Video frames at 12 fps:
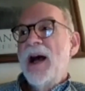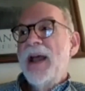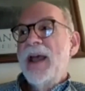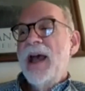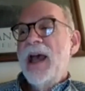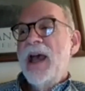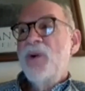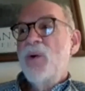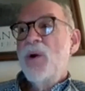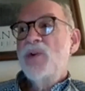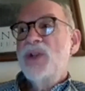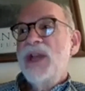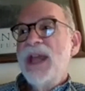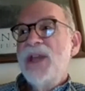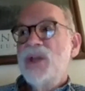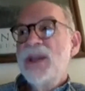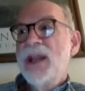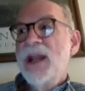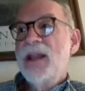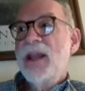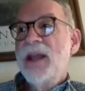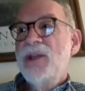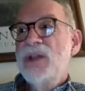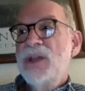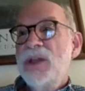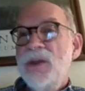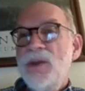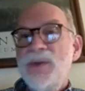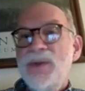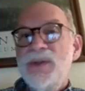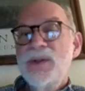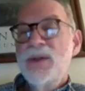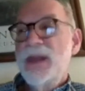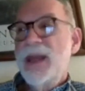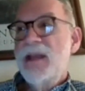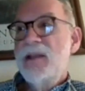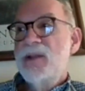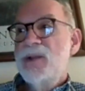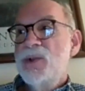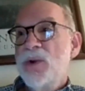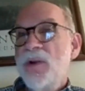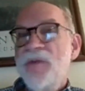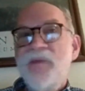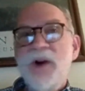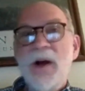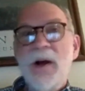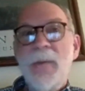I have a quotation that I like to use that sort of